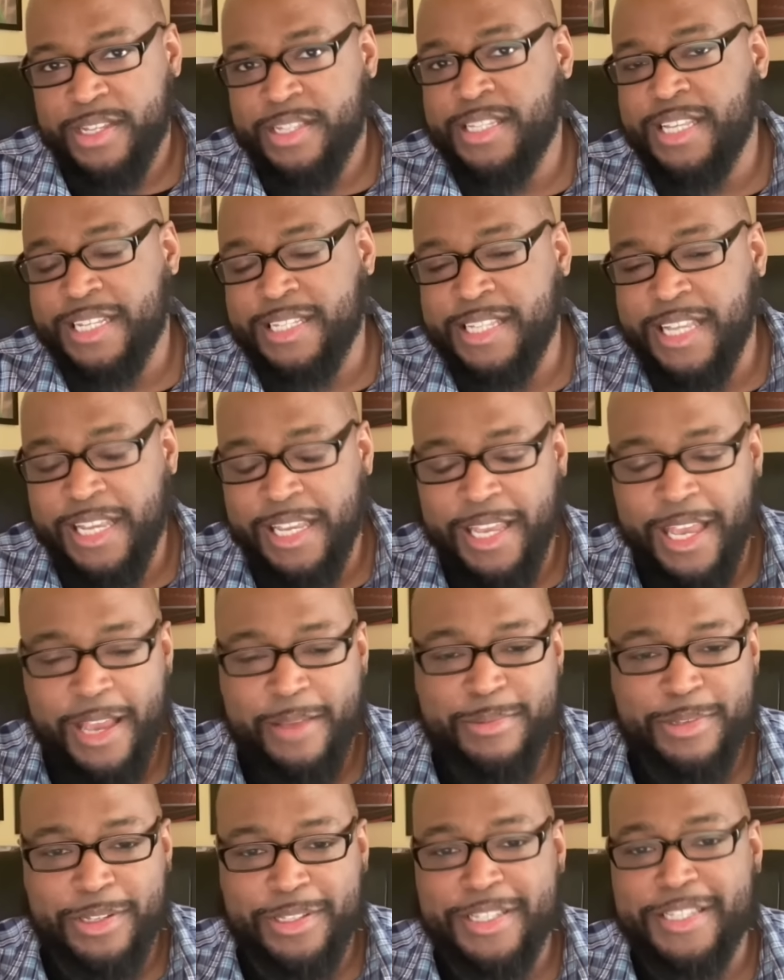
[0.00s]
16
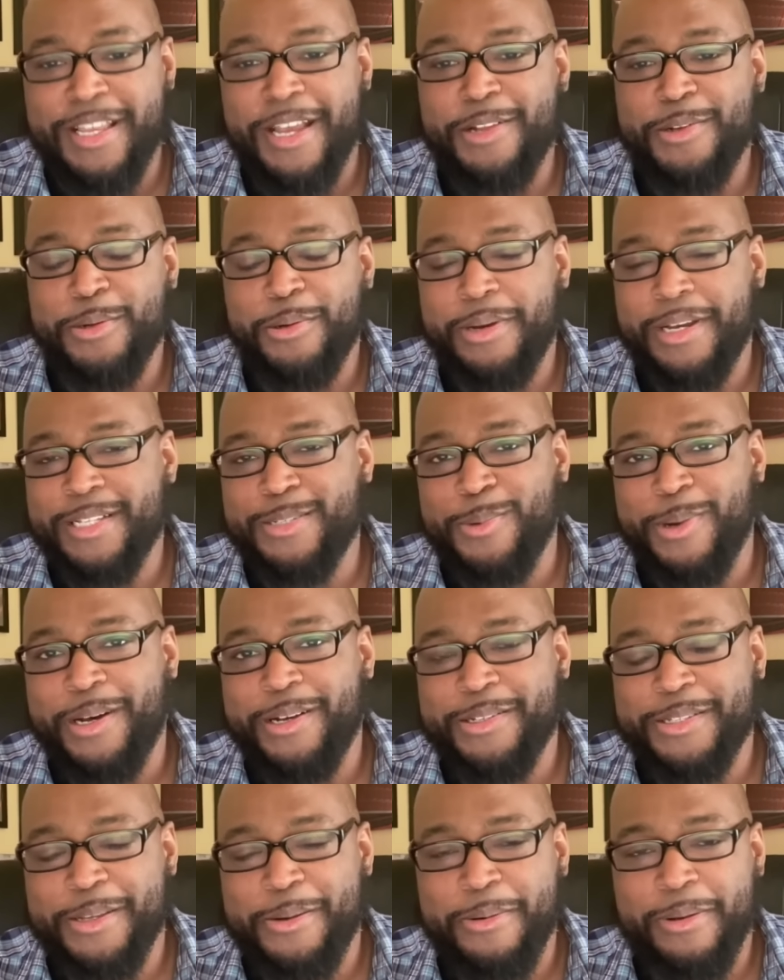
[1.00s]
games on the schedule as
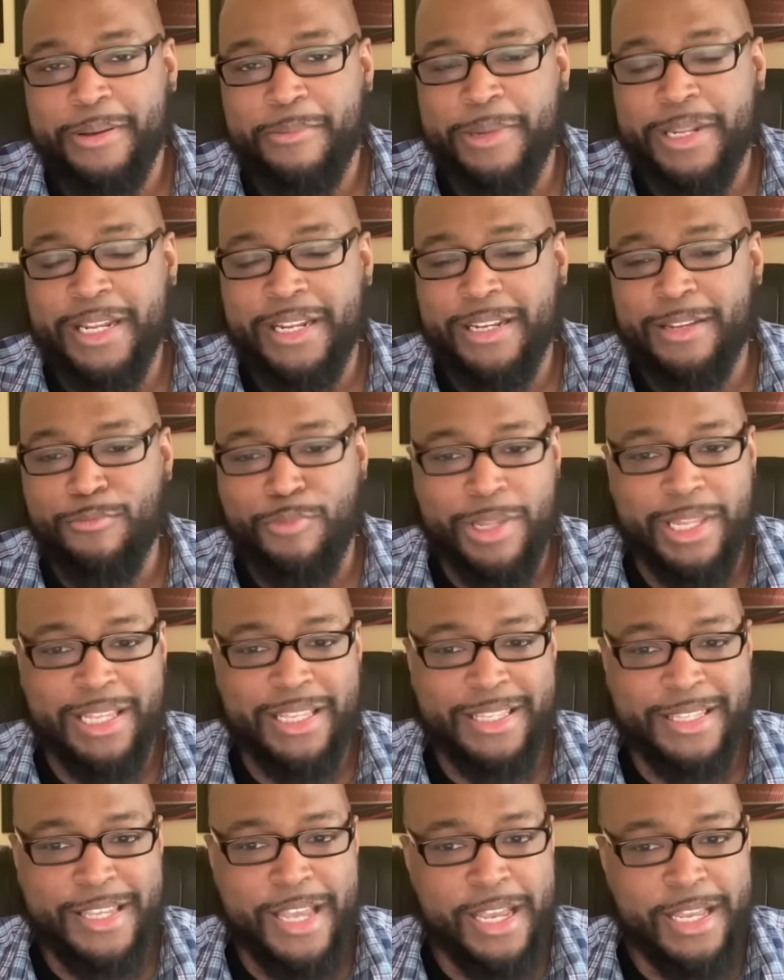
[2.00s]
well. So we didn't
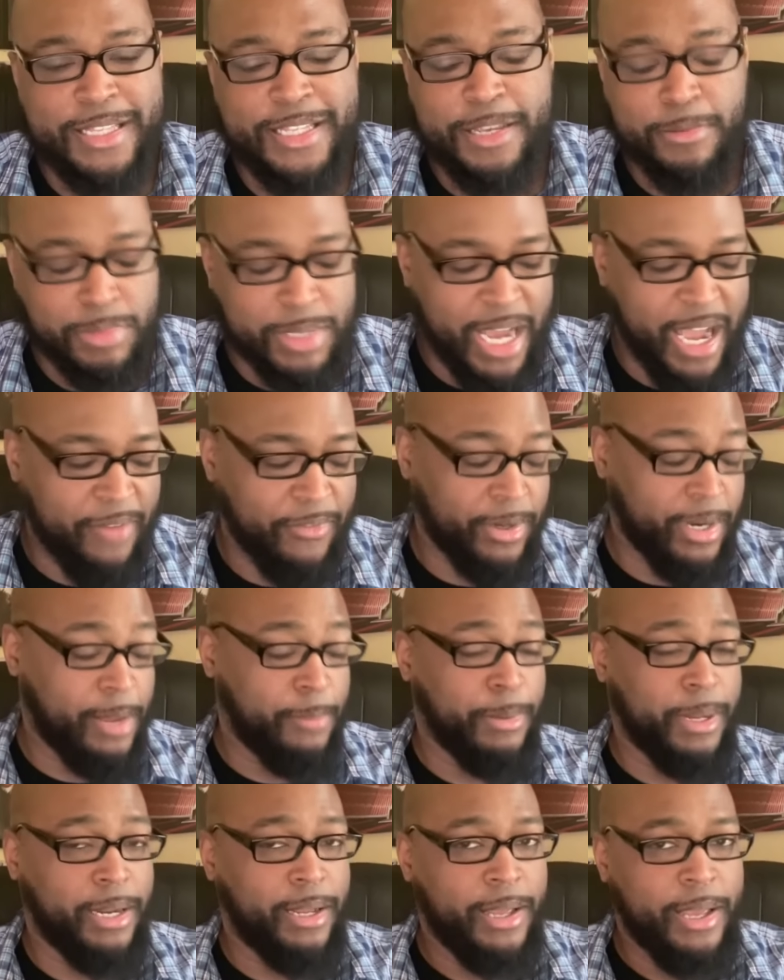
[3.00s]
really take a deep dive on
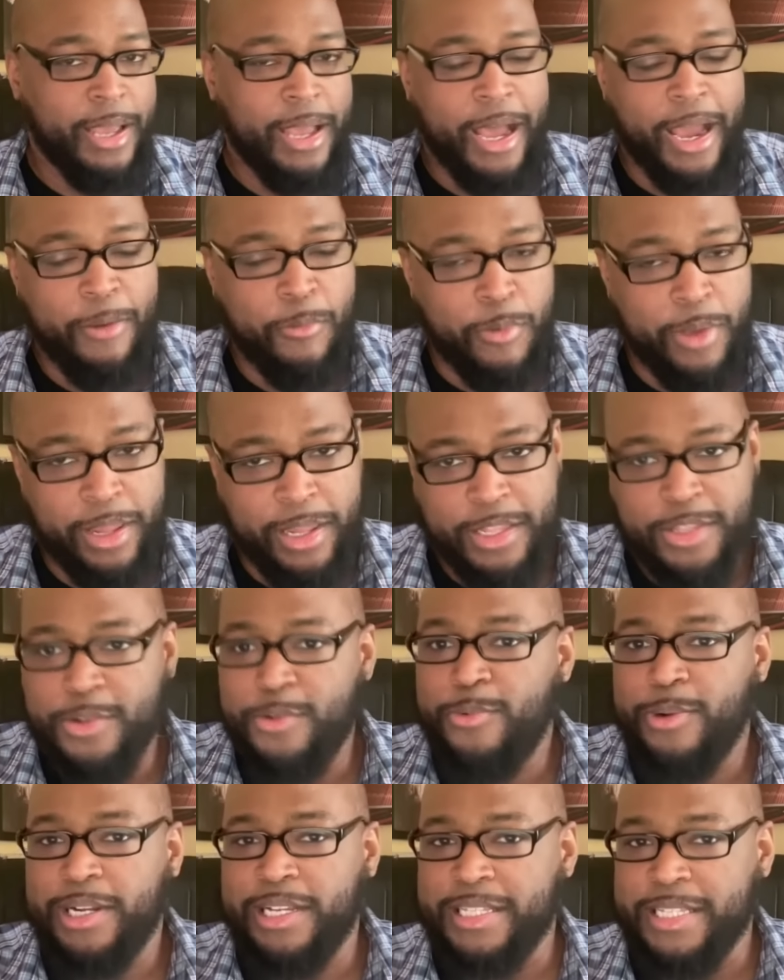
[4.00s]
it, but I really
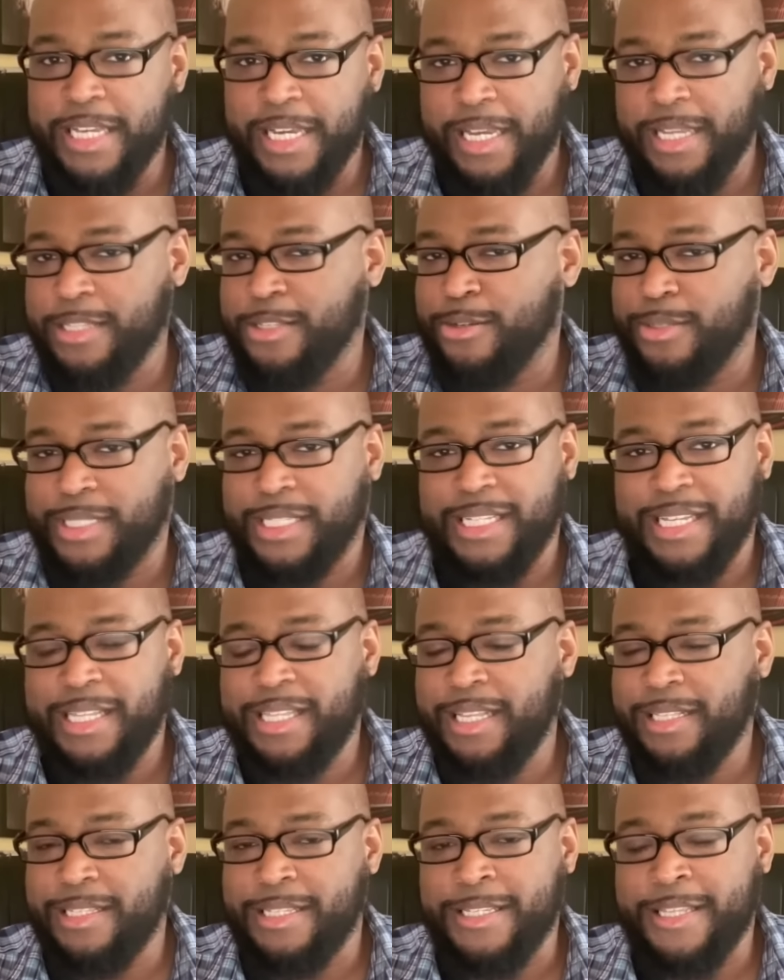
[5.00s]
do want to dig into it because I
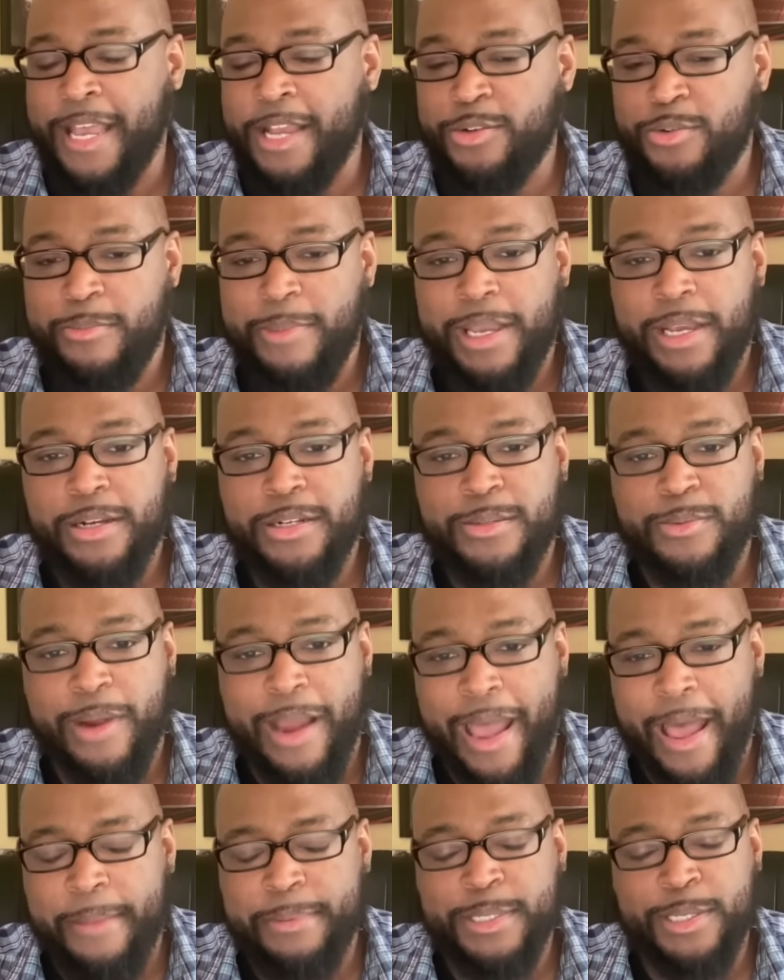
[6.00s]
think the schedule makers
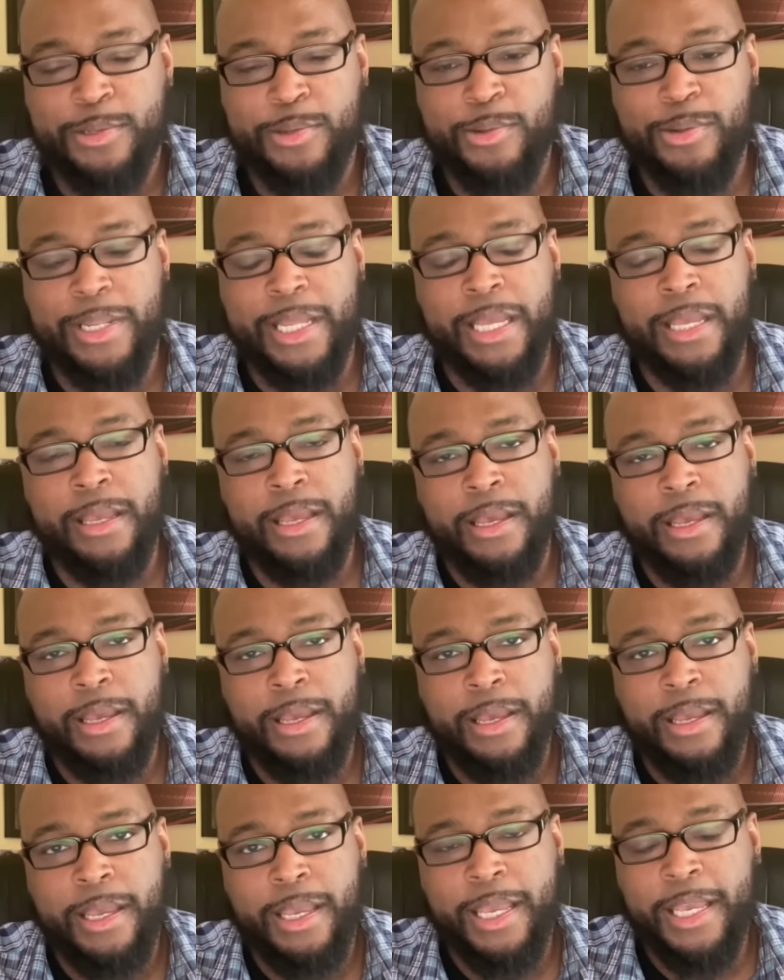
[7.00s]
were absolutely
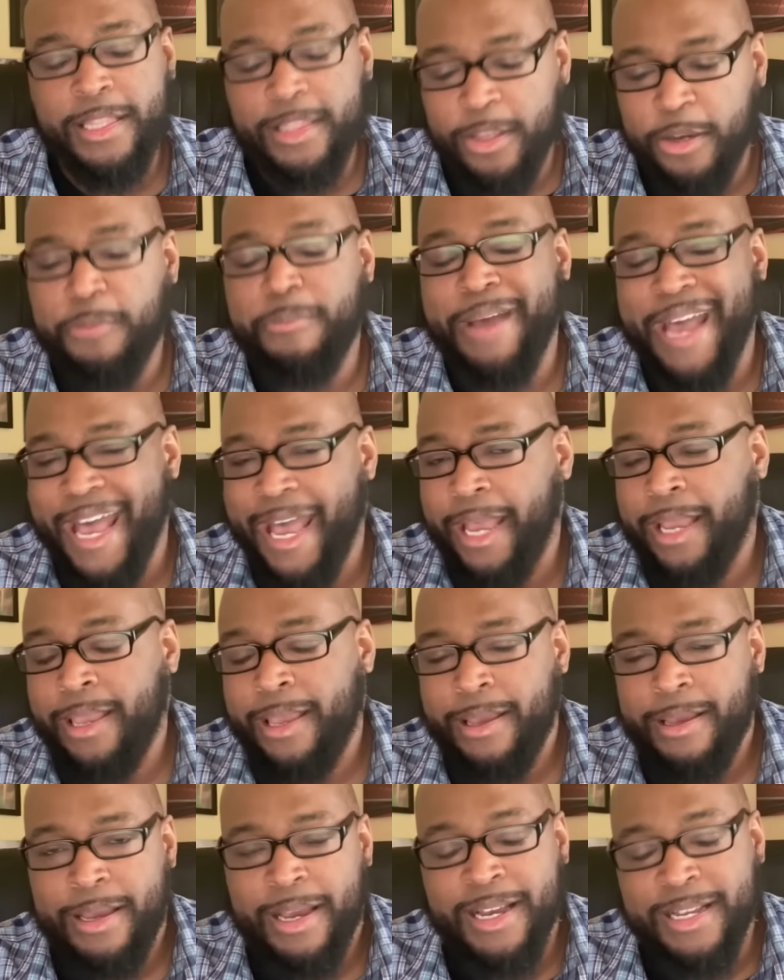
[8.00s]
in their bag,
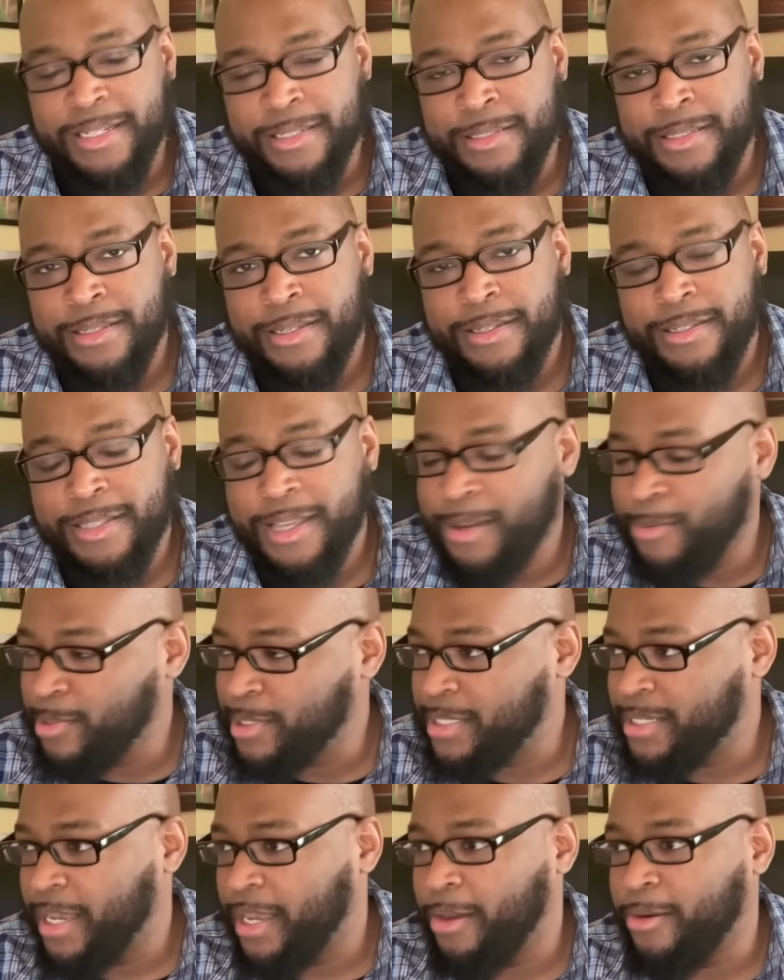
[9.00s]
as they
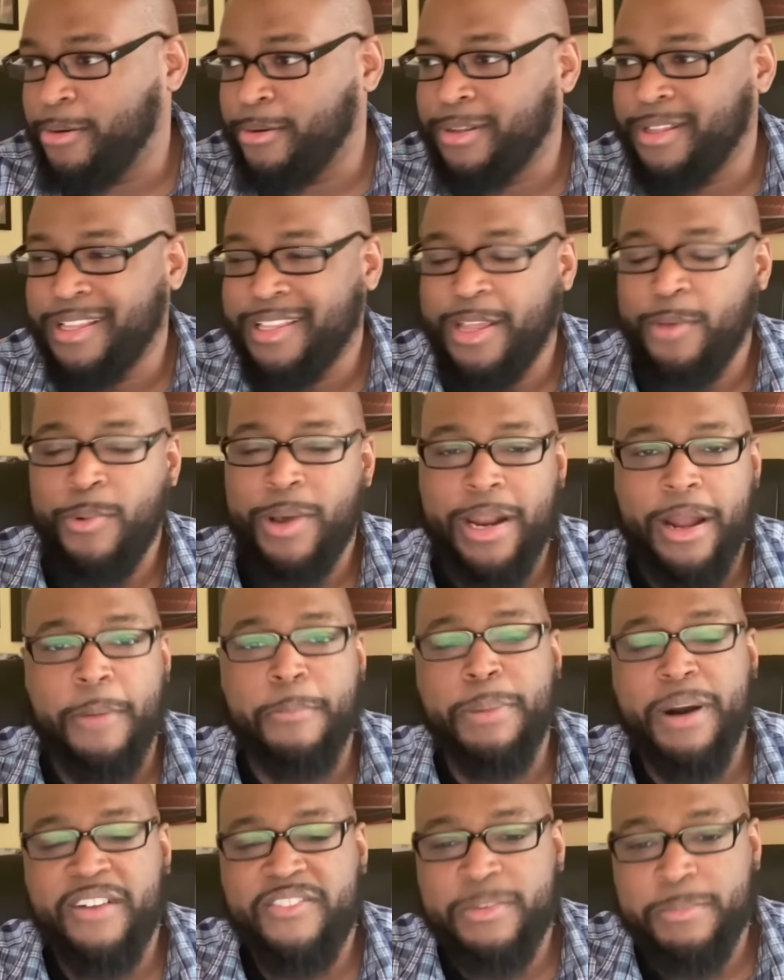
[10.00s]
would say, or they went
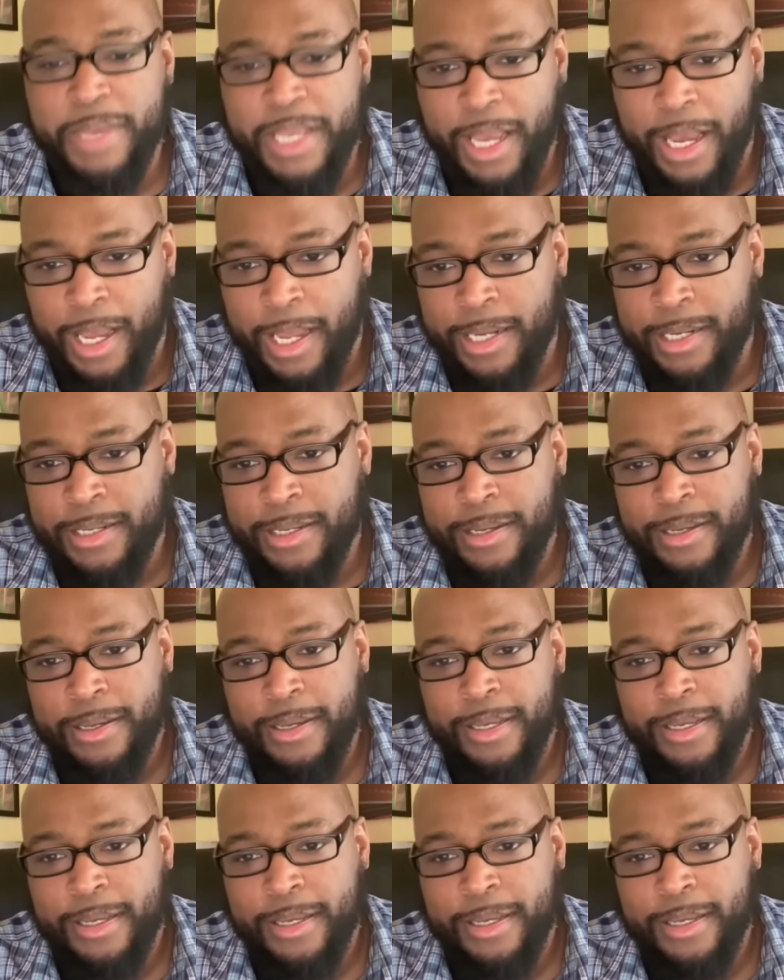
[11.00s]
above and beyond